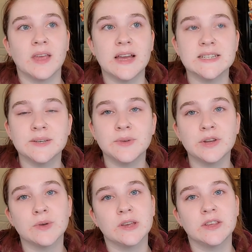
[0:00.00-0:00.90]
I did want
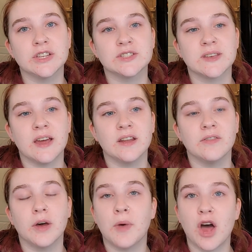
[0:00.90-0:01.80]
to quickly just kind of
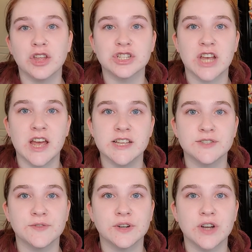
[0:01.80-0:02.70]
apologize
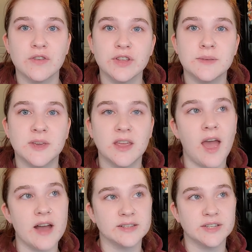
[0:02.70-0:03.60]
for not really being
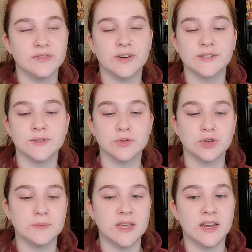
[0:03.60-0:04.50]
active on
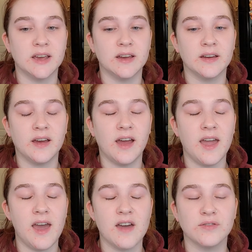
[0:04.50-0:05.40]
social media. I
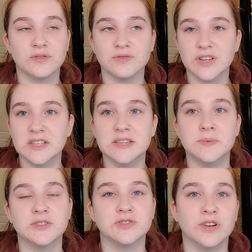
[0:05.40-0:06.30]
have really
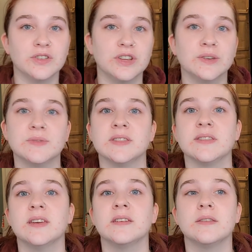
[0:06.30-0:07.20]
been struggling with
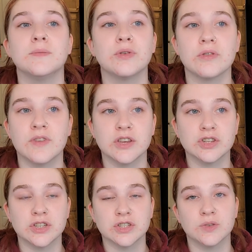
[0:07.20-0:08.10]
the
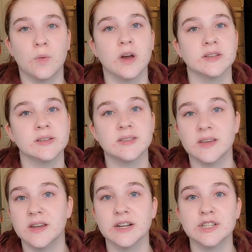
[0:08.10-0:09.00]
motivation to want to sit
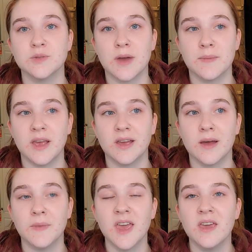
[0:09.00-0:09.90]
here and do my
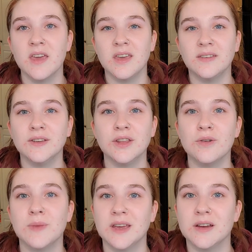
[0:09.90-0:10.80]
makeup. Even though
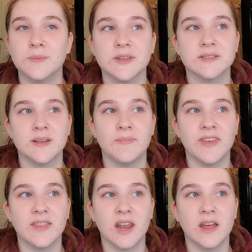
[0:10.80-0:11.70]
makeup is
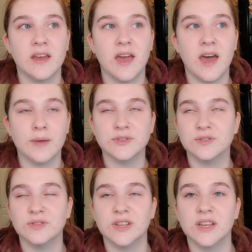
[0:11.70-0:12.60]
something that I
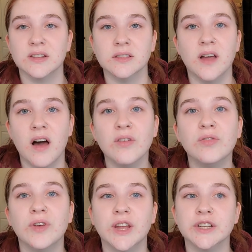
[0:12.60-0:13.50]
absolutely
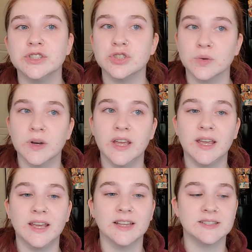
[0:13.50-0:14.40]
love and
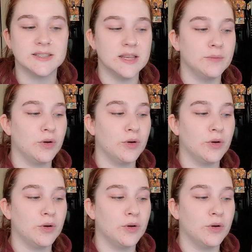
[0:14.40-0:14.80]
enjoy, it's the